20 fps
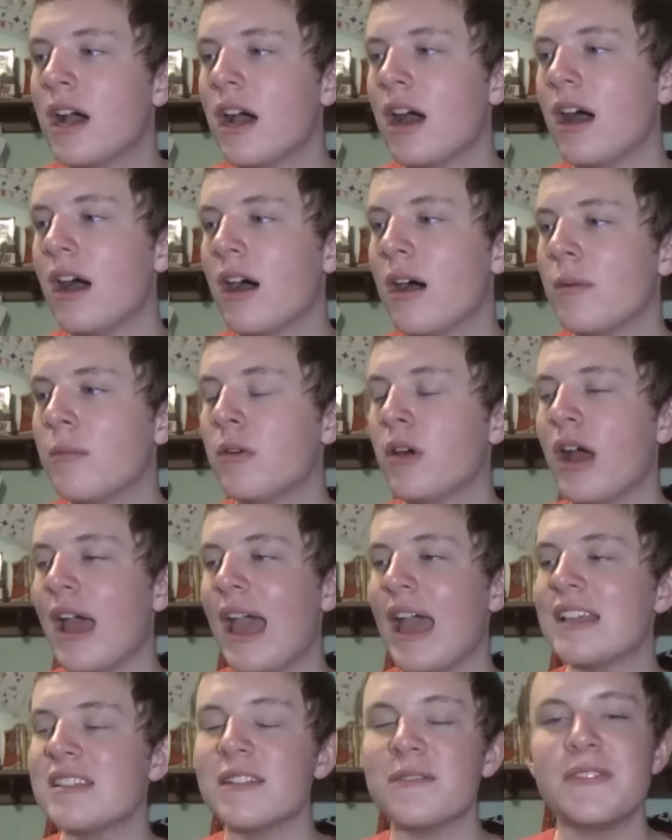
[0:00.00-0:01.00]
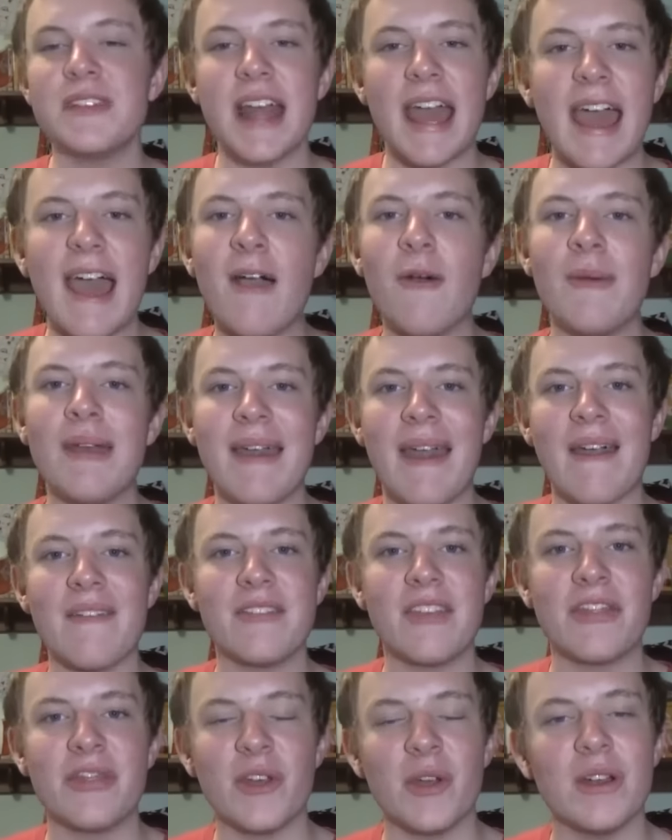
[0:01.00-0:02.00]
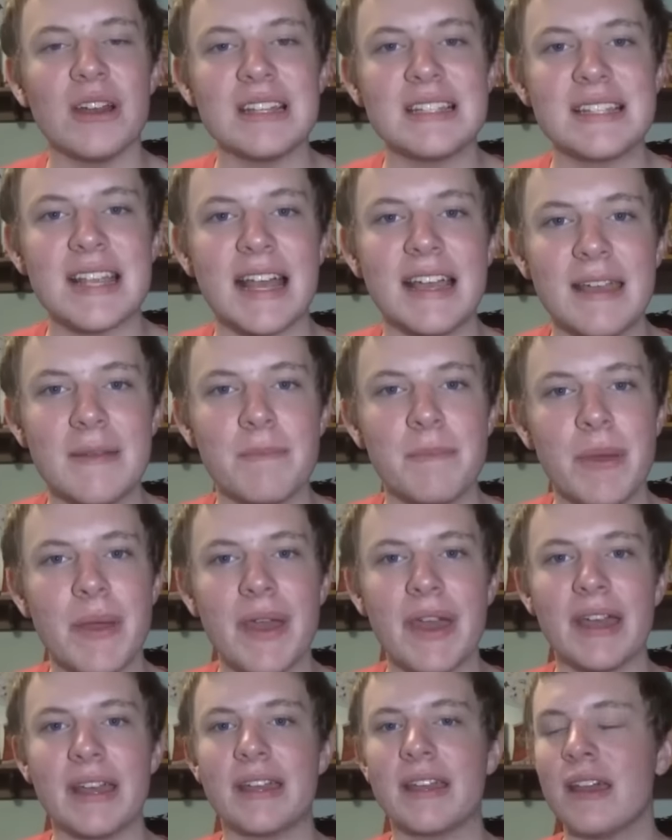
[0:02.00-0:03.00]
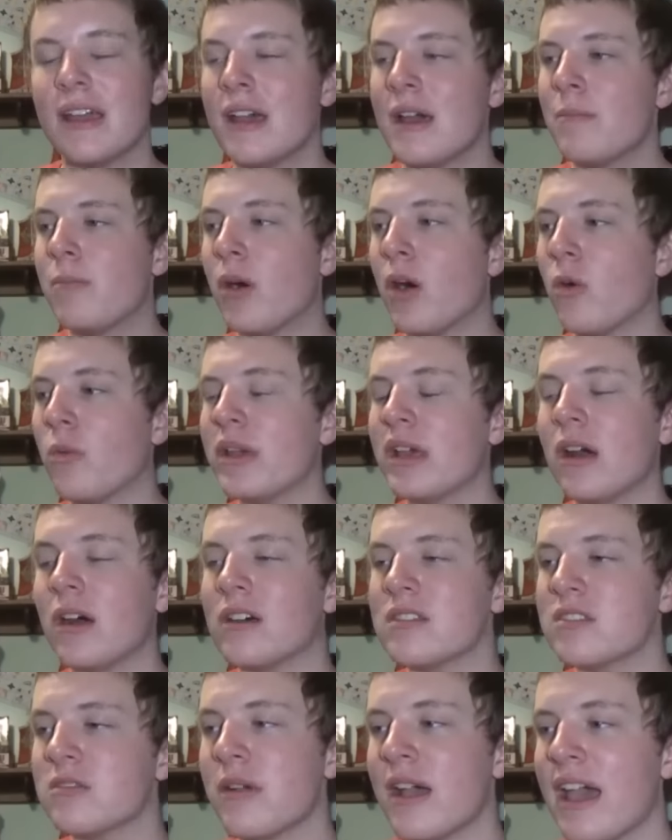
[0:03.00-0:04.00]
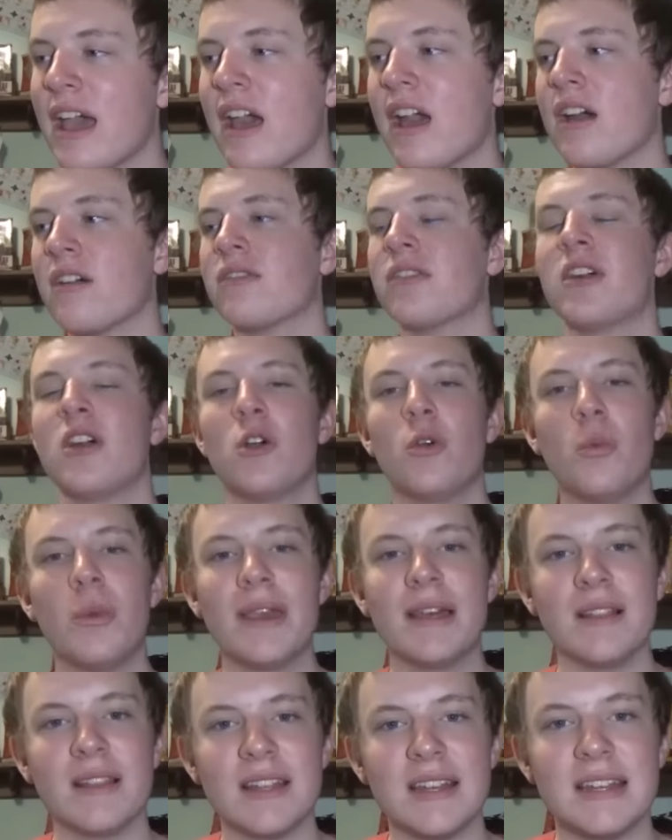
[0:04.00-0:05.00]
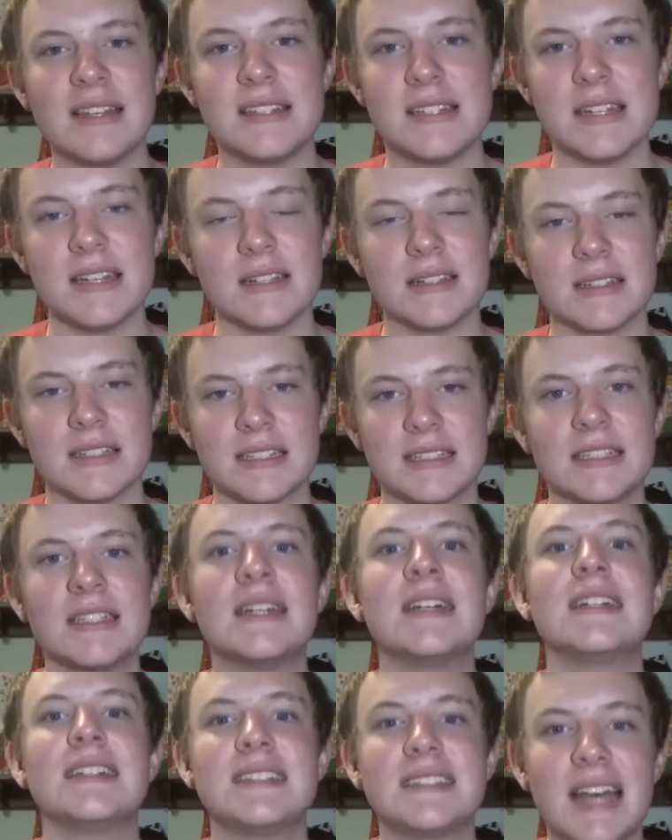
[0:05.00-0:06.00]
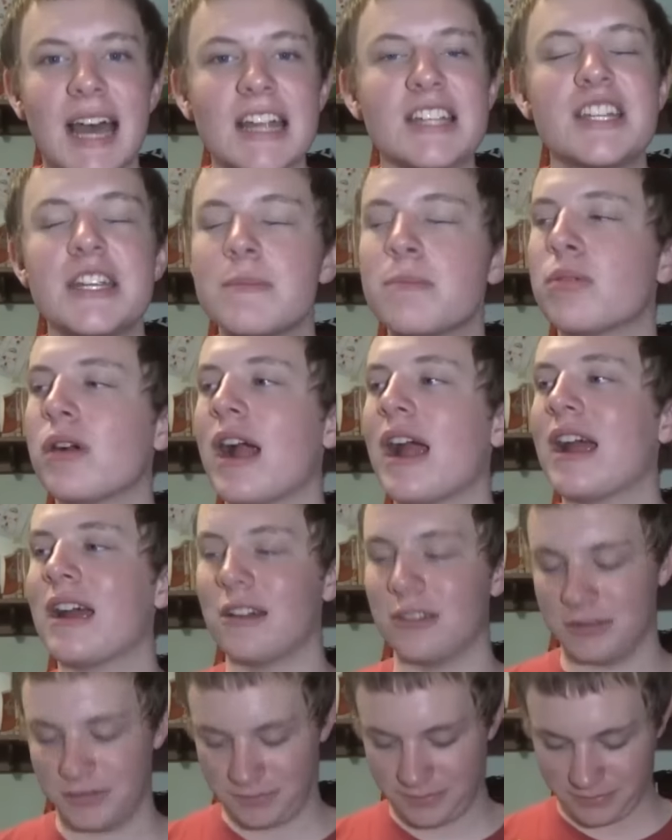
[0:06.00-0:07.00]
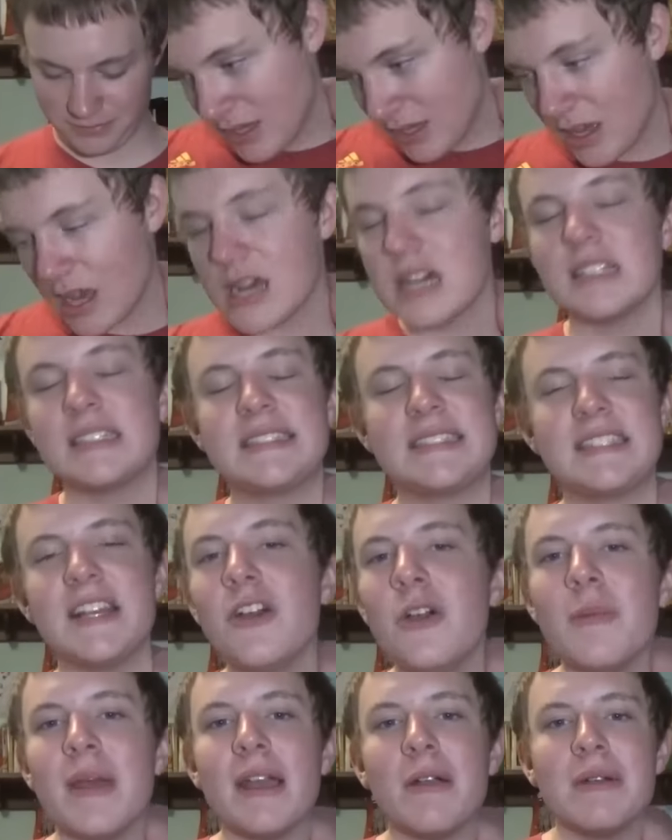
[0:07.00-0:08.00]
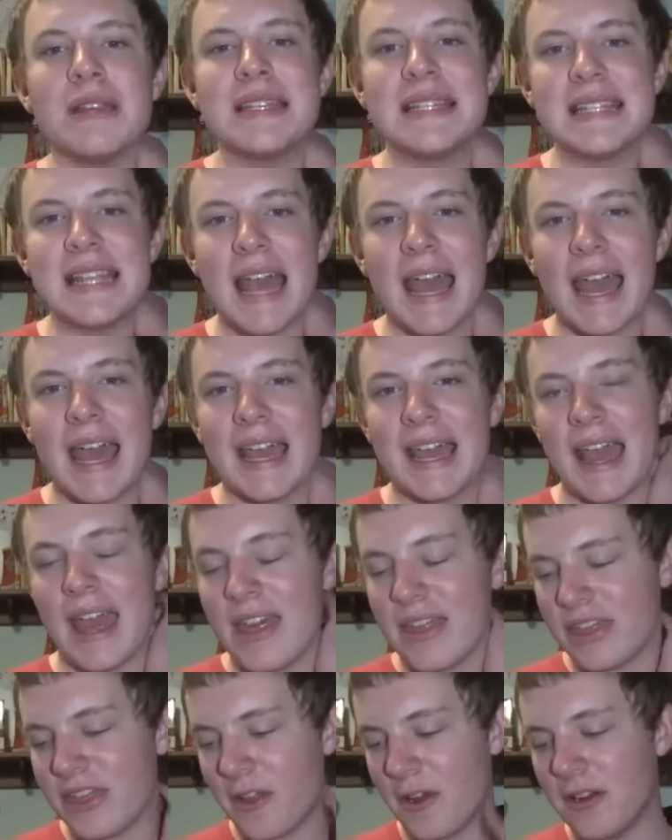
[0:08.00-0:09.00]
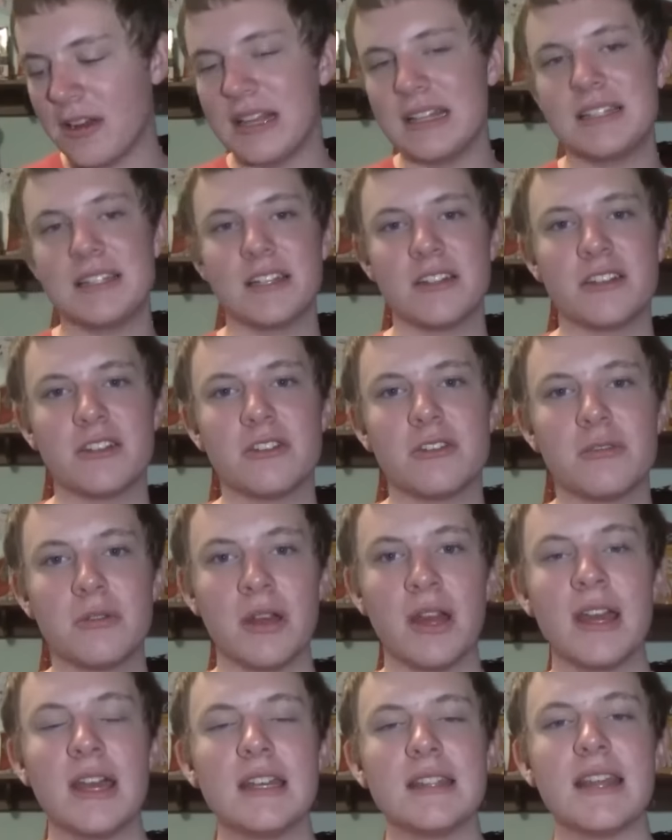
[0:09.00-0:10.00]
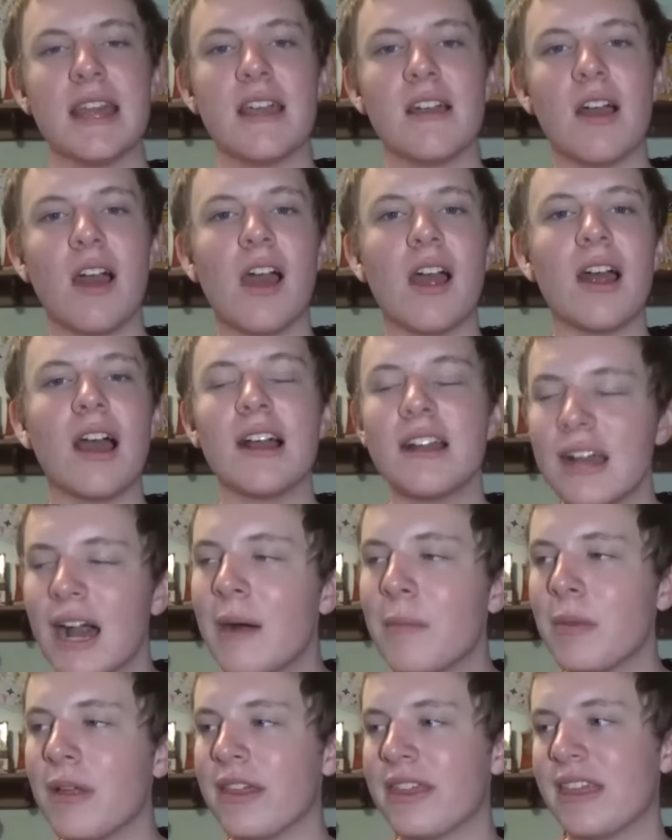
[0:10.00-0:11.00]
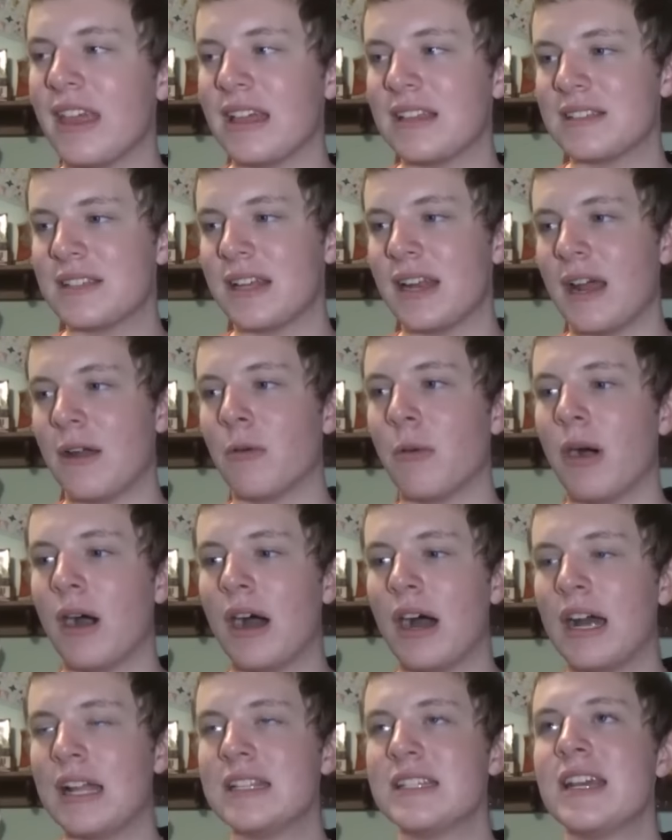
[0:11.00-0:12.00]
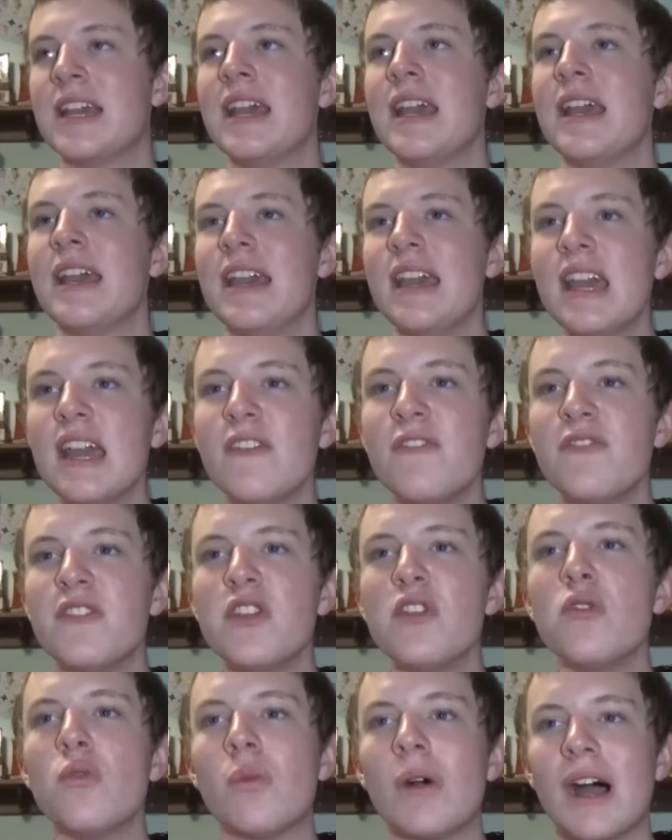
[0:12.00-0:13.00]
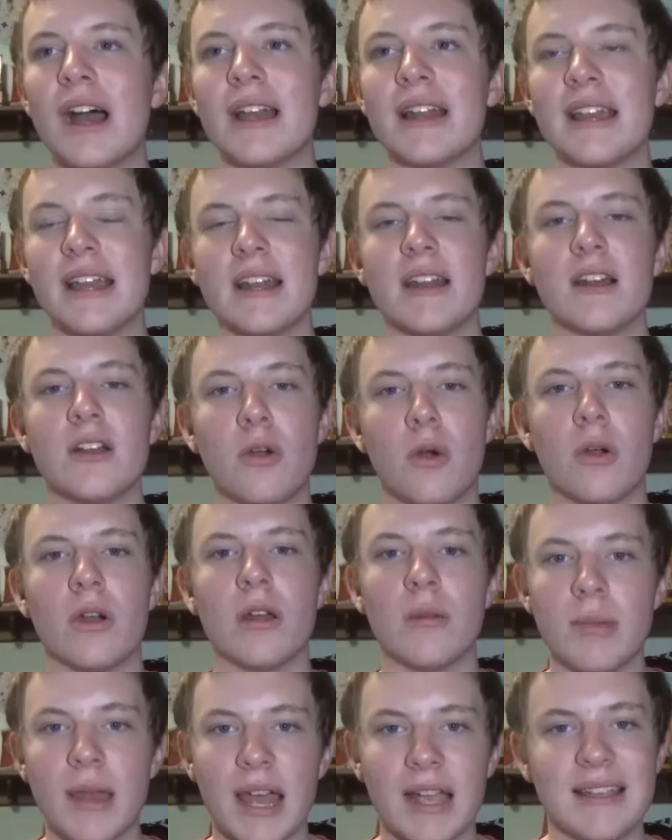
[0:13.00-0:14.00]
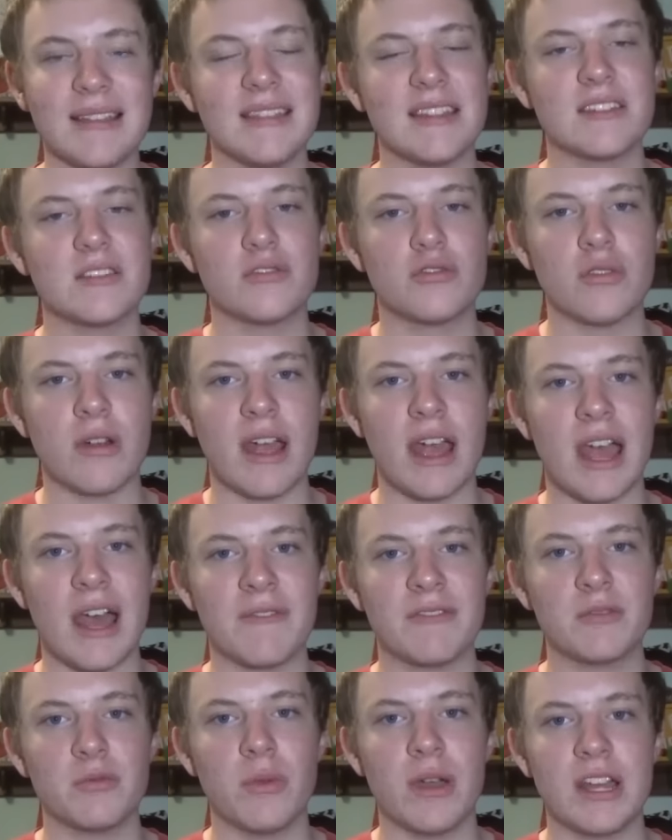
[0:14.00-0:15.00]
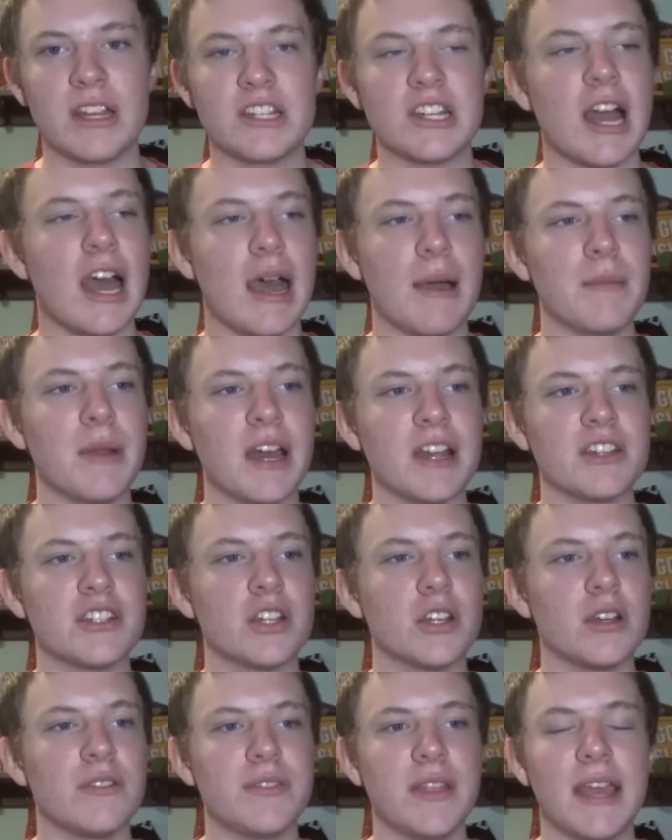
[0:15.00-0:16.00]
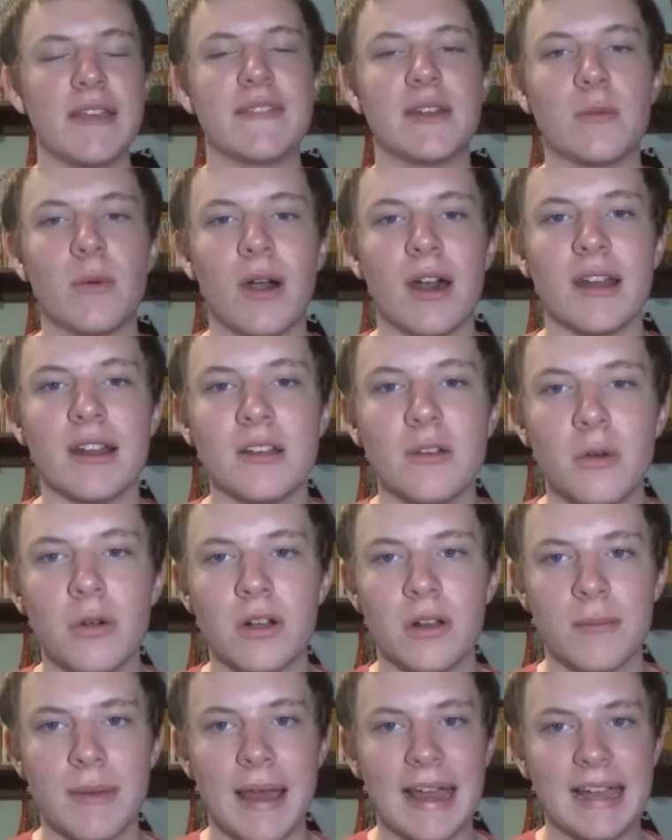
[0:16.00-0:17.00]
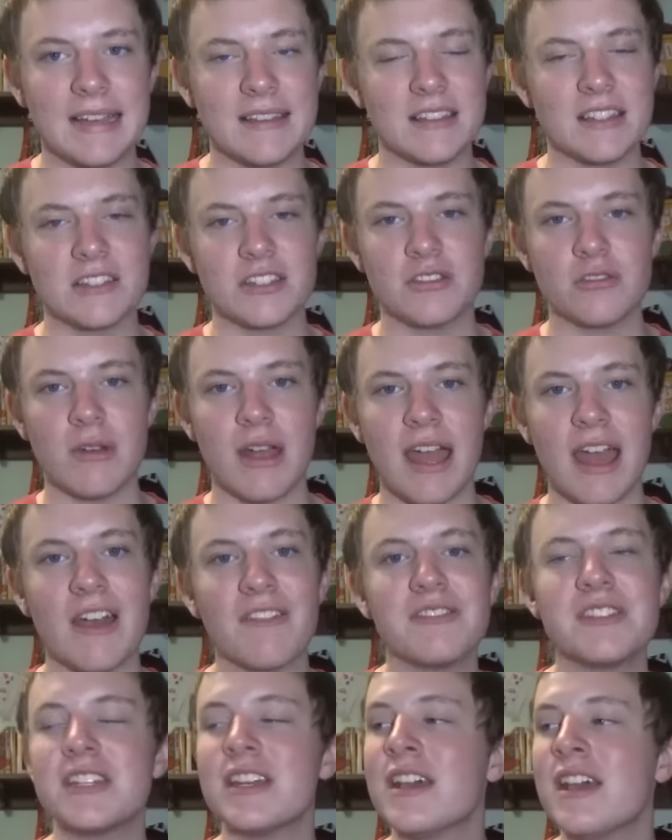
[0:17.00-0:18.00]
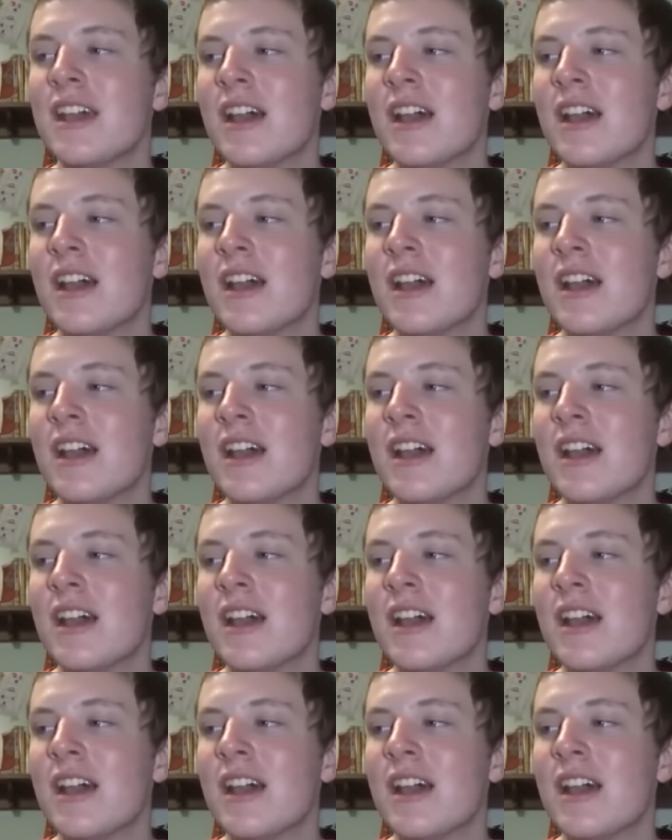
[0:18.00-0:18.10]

As of now, we have the 32nd pick, but we also have Wheelin' and Dealin', Sashi Brown. Assuming we stay at 32, there are a couple of things that I want. If you want to get a quarterback in this draft, which I'm not sure if they even want a quarterback in this draft,